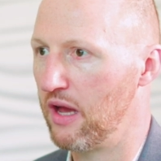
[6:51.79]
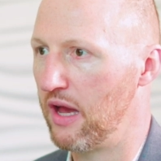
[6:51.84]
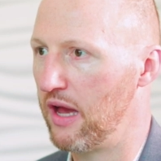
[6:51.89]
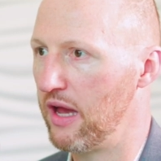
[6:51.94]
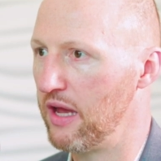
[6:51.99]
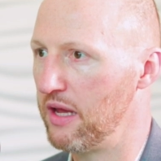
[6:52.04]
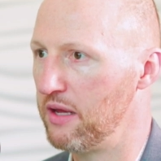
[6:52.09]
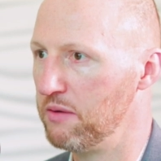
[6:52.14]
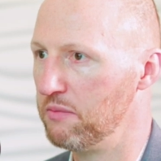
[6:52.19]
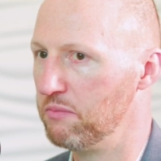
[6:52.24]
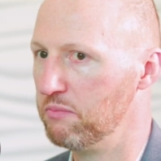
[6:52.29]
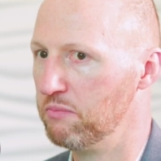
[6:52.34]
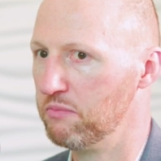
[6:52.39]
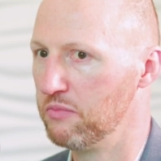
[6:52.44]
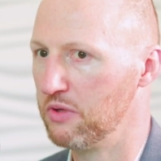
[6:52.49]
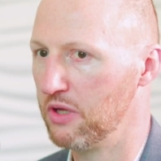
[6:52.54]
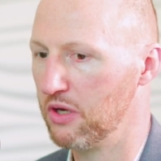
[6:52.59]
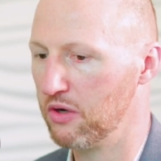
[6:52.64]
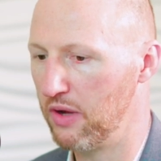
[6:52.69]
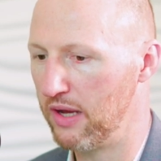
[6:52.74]
I,
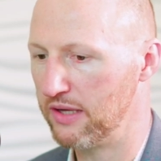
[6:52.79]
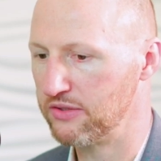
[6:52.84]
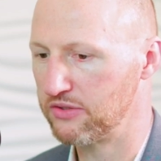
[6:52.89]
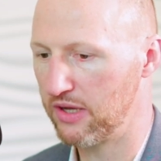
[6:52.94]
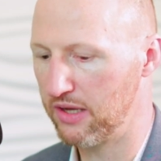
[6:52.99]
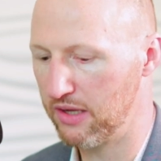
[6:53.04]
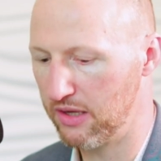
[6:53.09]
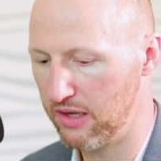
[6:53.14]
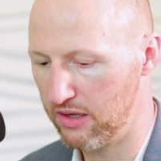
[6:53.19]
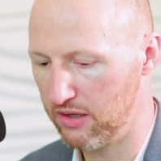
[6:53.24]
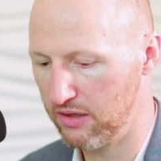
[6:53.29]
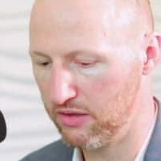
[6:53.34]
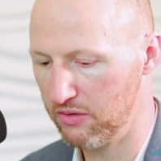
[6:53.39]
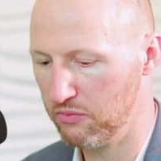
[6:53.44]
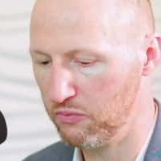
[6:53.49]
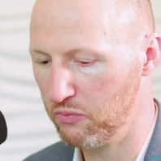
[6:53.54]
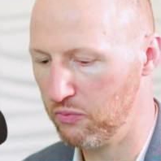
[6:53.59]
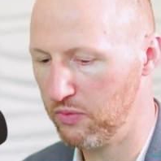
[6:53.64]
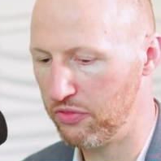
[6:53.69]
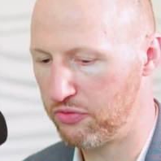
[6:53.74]
as I
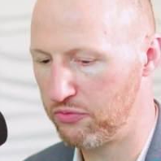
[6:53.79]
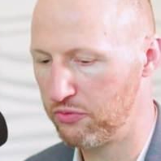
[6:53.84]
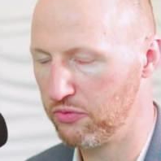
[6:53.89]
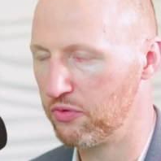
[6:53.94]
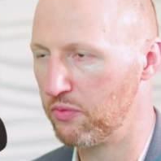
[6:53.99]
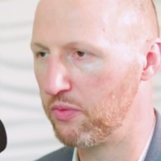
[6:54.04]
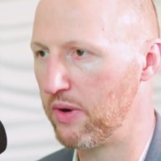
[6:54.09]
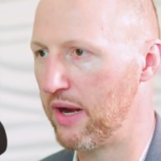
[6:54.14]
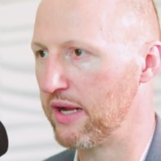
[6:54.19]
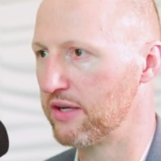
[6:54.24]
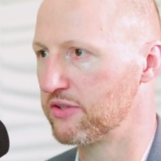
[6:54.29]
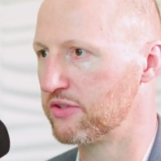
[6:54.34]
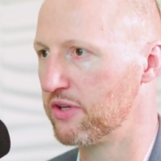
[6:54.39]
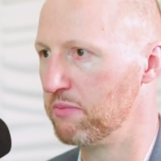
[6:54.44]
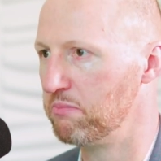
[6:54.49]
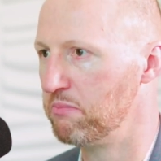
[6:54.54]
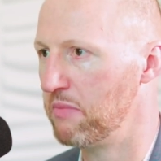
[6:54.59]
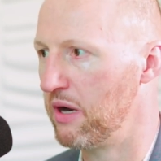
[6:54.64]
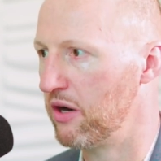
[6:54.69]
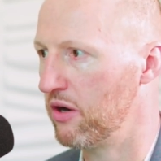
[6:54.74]
went through the ranks
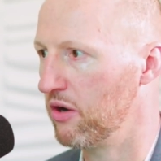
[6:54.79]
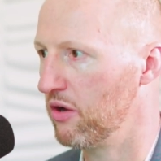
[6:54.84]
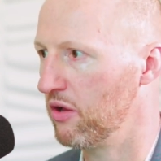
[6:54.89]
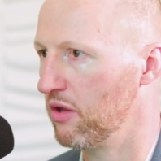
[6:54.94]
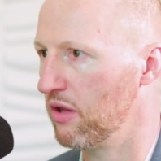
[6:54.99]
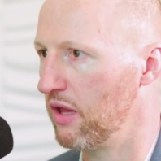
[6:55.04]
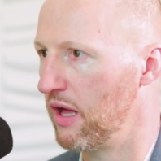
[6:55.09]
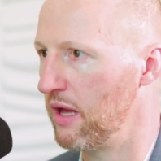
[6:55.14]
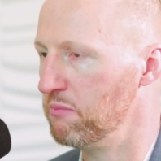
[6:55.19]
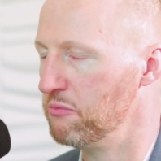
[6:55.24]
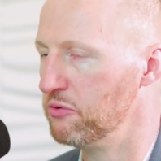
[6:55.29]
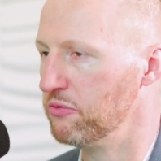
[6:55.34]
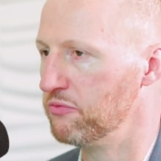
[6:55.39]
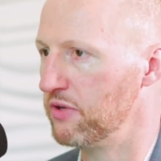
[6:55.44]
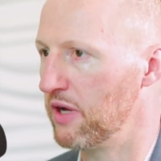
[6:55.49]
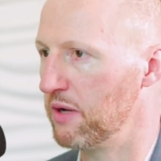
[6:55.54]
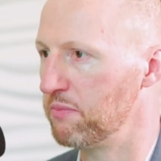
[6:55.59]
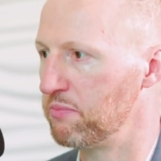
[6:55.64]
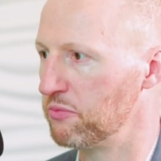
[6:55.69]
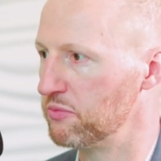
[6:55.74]
at Merrill, I
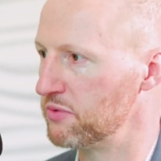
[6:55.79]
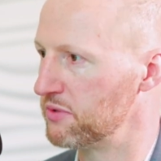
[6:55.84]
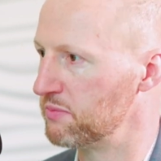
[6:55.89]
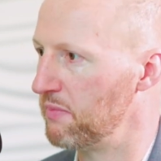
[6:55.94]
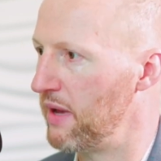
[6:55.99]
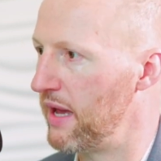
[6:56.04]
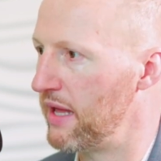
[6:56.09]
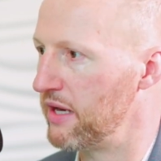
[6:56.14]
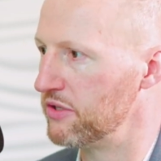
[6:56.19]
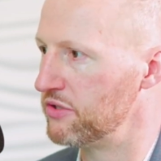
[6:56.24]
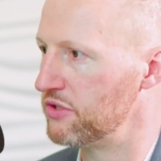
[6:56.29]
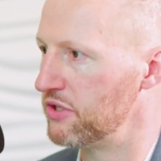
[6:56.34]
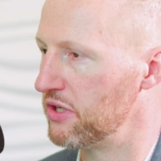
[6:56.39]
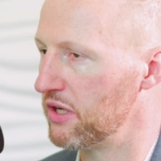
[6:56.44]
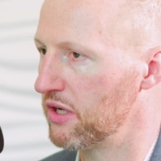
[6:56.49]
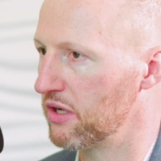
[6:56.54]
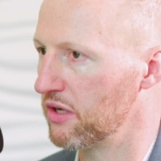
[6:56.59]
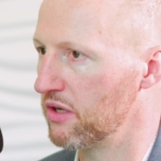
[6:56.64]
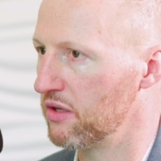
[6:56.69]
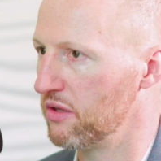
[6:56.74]
moved up and was
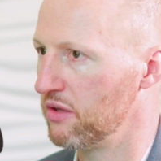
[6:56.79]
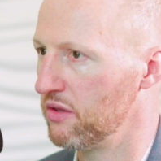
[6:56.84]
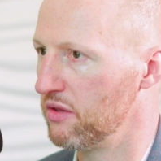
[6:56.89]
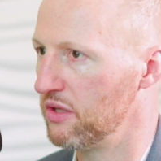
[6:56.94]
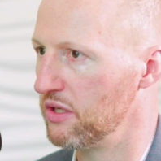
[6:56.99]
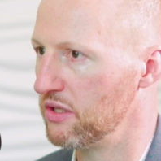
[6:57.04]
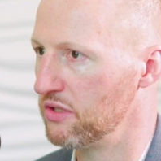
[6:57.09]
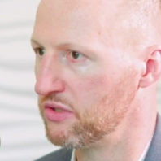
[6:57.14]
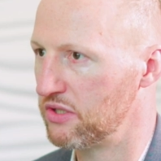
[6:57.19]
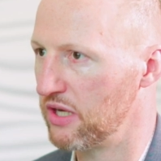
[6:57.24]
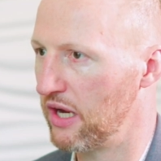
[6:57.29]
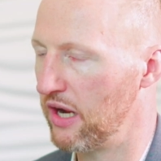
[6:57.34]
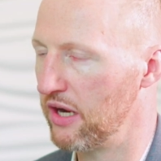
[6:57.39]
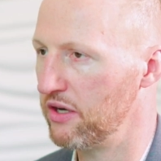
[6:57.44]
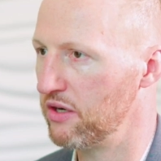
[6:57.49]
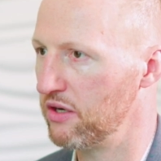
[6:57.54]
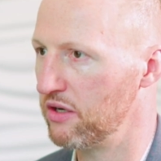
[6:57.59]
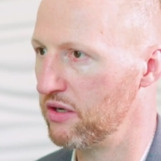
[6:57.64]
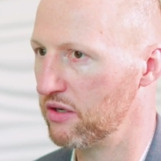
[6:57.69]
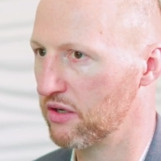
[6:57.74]
managing the
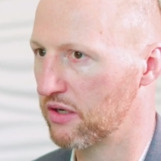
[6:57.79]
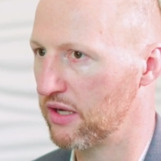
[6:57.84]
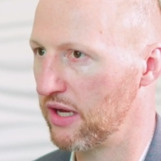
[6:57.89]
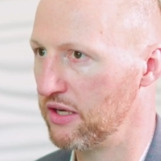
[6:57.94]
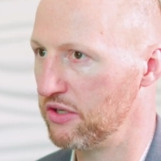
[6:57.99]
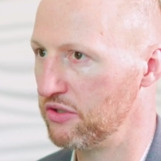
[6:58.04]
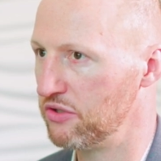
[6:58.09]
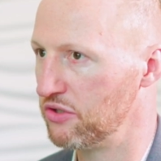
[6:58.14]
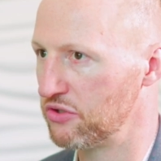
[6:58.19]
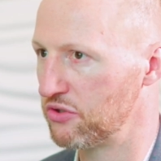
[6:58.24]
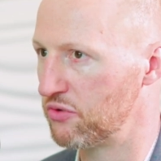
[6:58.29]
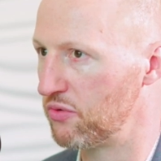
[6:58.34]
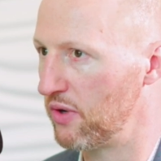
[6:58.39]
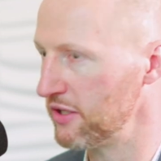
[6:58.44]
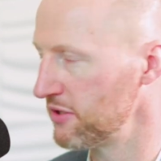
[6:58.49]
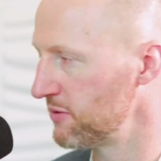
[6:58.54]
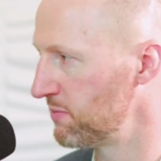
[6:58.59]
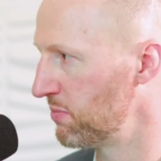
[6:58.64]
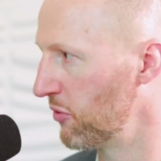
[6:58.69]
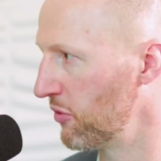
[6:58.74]
entire kind of
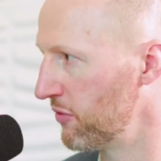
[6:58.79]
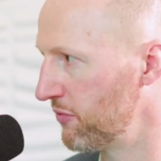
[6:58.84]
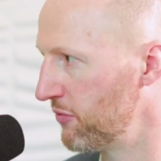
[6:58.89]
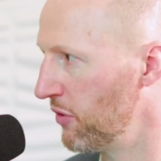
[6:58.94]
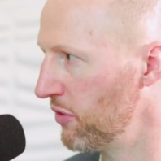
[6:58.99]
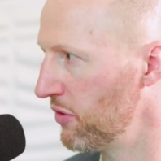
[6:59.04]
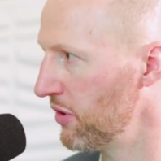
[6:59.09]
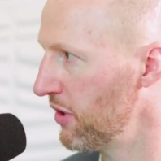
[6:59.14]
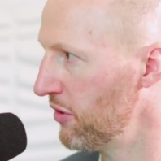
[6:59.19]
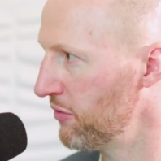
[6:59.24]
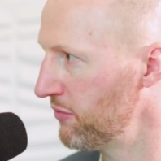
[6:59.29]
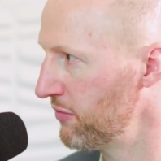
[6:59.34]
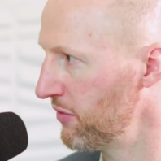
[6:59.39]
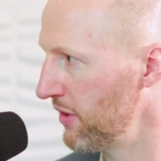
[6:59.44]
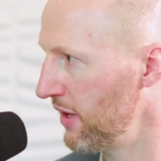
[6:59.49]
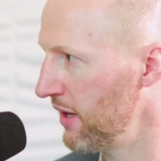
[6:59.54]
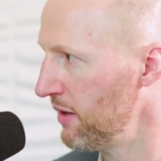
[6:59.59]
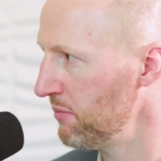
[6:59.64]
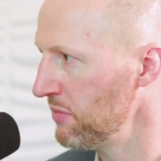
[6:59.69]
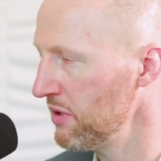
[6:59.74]
distressed portfolio for
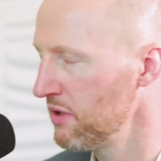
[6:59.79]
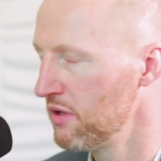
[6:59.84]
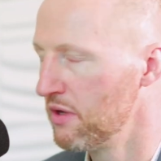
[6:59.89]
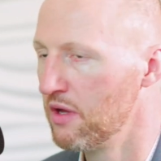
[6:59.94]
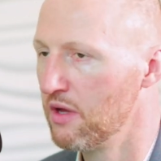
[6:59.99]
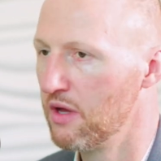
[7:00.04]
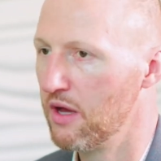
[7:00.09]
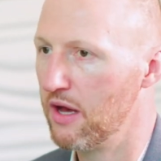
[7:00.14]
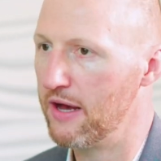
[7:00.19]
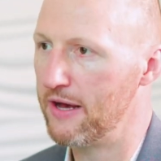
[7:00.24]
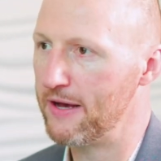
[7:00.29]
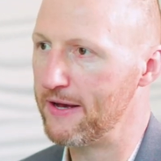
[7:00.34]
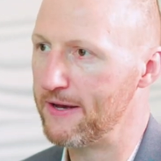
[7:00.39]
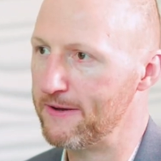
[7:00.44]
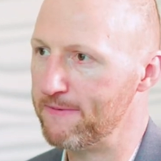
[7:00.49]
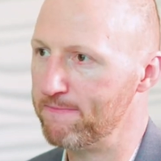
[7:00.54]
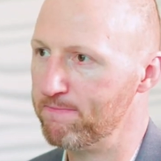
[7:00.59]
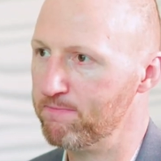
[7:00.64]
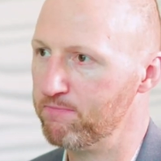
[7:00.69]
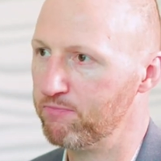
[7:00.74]
them,
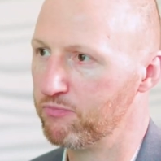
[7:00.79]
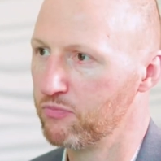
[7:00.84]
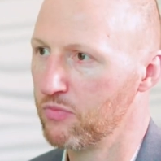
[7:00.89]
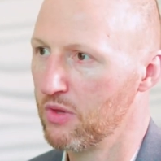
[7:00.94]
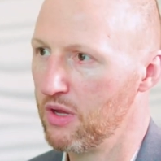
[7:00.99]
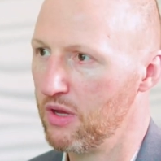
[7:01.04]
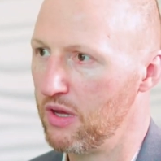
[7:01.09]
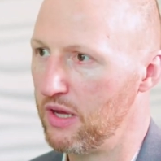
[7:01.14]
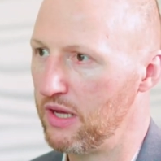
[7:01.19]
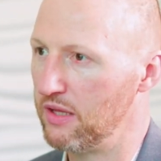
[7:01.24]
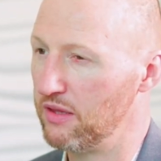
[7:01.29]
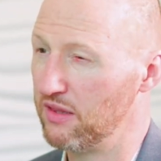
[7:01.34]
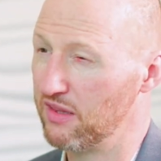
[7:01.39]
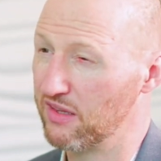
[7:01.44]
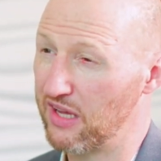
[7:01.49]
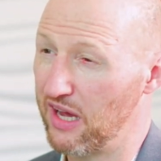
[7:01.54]
in